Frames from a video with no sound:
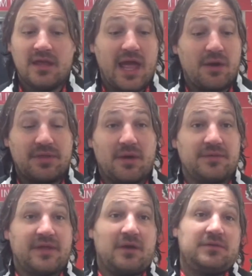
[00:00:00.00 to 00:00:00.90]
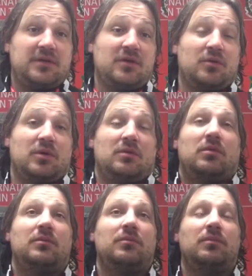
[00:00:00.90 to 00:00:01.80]
Yeah, without a doubt, you know,
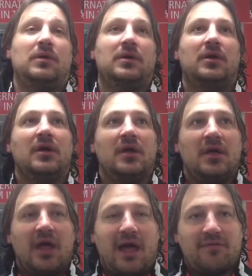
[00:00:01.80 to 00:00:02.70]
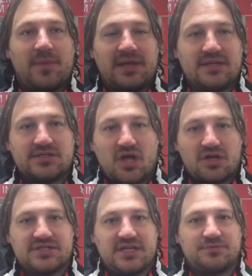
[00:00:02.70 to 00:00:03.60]
we're, we're have a meeting at the
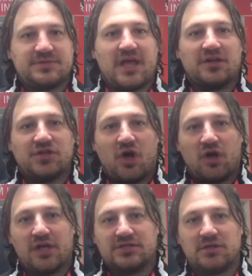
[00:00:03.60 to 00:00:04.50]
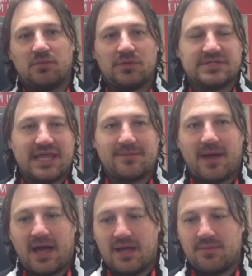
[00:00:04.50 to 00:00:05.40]
start of the season, set a targets, we set them
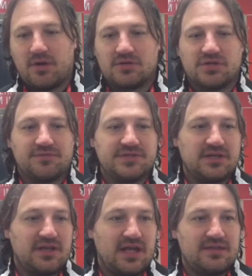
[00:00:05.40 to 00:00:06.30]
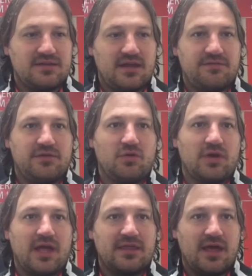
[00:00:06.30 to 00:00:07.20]
high because obviously at the end of the day, if you
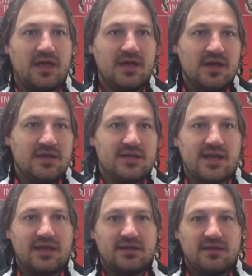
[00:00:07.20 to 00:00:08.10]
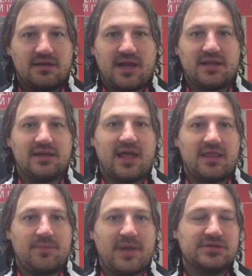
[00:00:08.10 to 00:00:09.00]
don't get there, you'd like to, like to
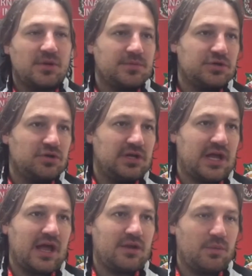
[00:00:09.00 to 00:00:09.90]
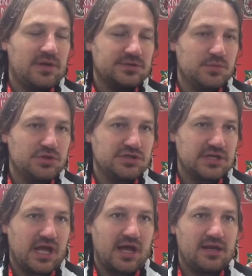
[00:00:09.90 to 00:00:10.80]
get the best opportunity you can to win as much as
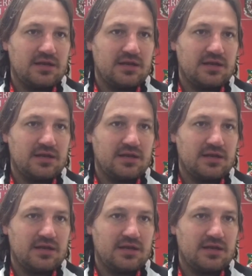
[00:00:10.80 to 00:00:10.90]
you can.